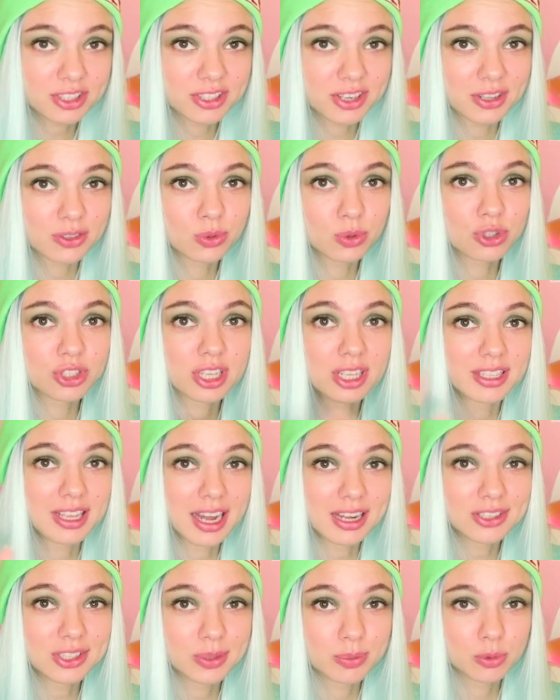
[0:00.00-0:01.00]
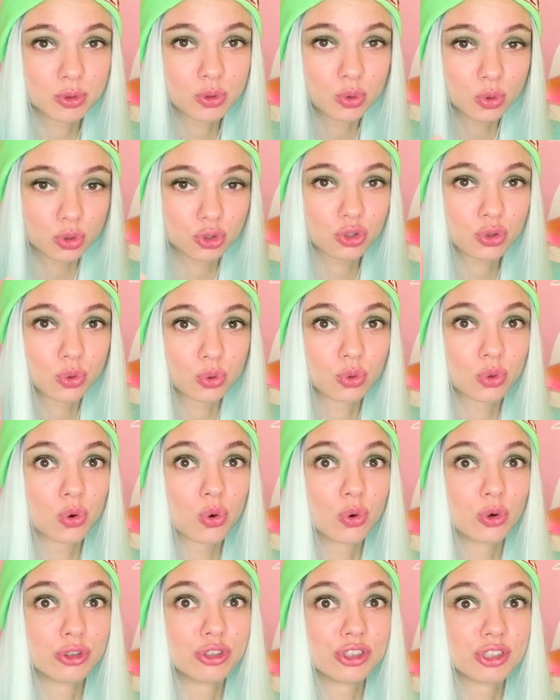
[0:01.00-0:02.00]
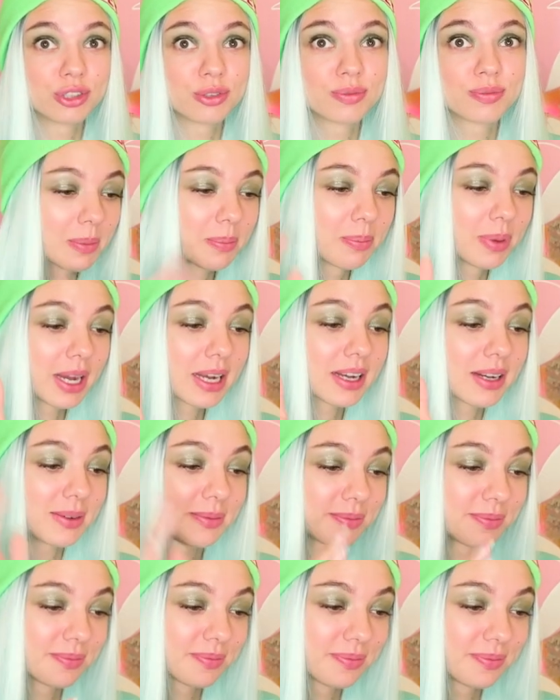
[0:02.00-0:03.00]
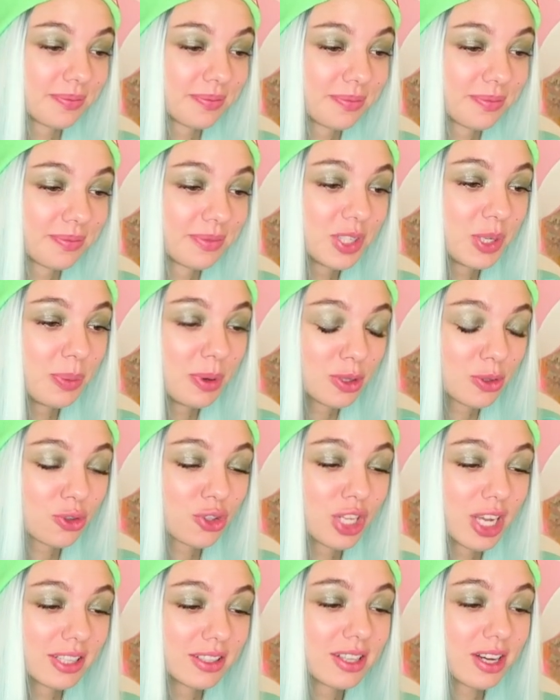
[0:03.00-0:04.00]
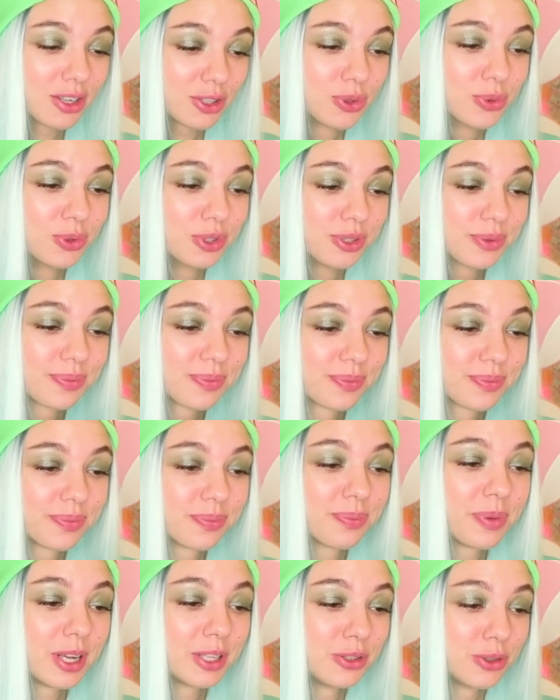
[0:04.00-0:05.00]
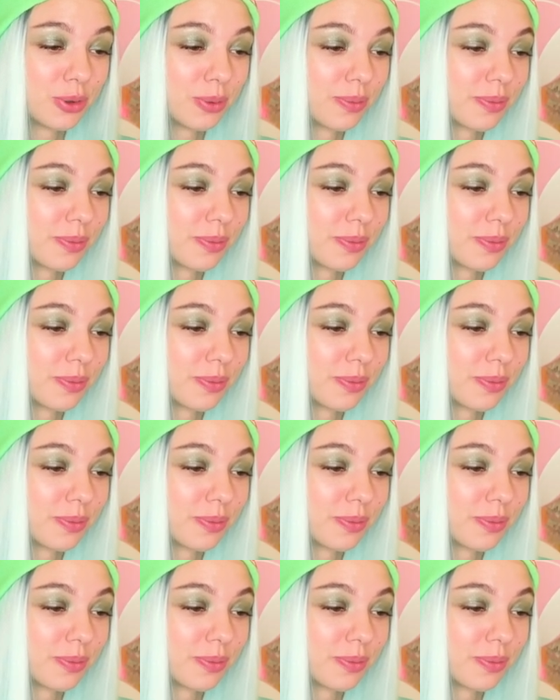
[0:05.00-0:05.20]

monster, just give him what he wants. Becca, you need to rest. Let's